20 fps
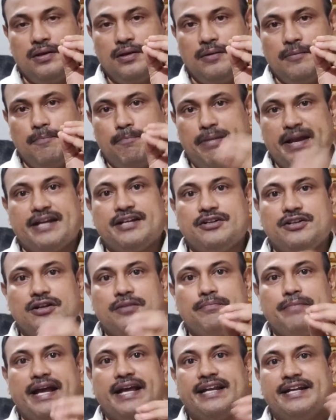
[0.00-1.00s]
vector
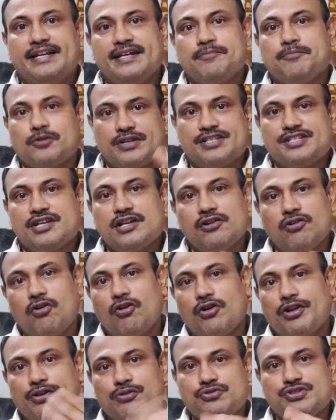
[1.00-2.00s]
magnetic potential,
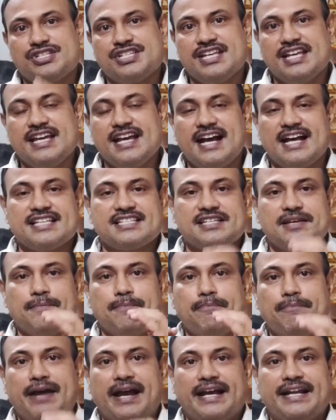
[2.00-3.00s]
or you say as
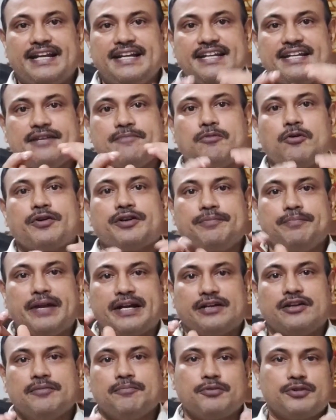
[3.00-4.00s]
magnetic
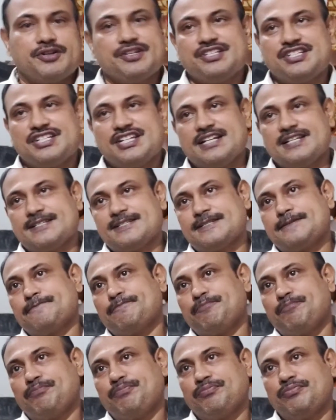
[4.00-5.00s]
vector potentials.
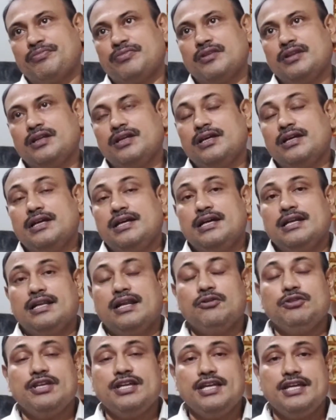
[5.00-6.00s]

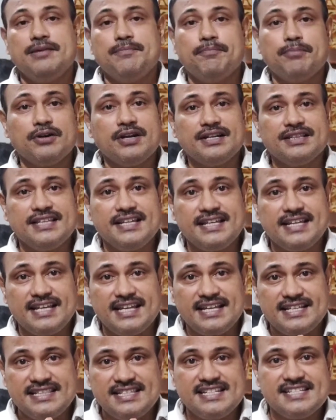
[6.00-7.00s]
Now the important thing
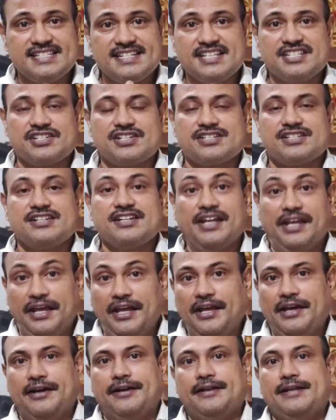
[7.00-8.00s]
in this discussion
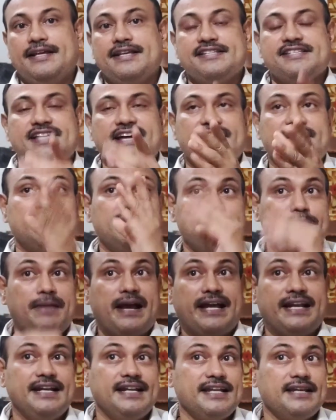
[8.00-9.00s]
here is that the
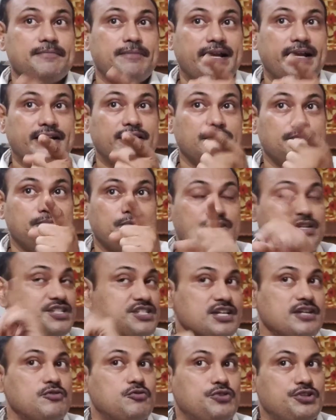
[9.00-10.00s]
magnetic vector
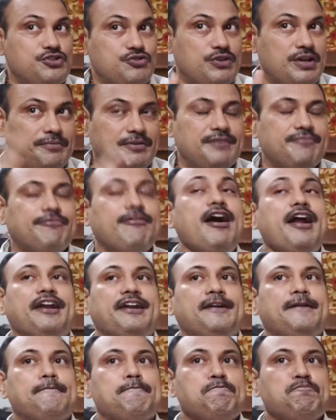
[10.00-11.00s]
potential which we have
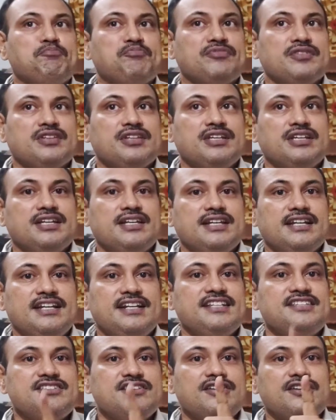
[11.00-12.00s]
defined, it
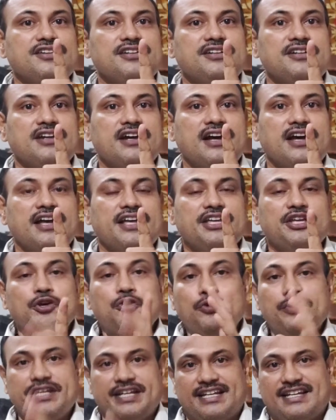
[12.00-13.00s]
is not
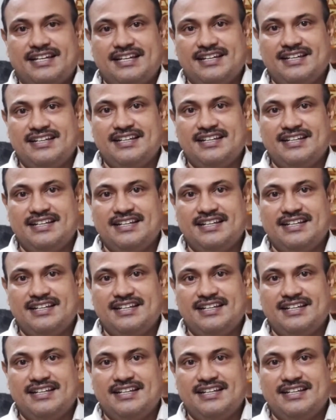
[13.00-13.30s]
unique.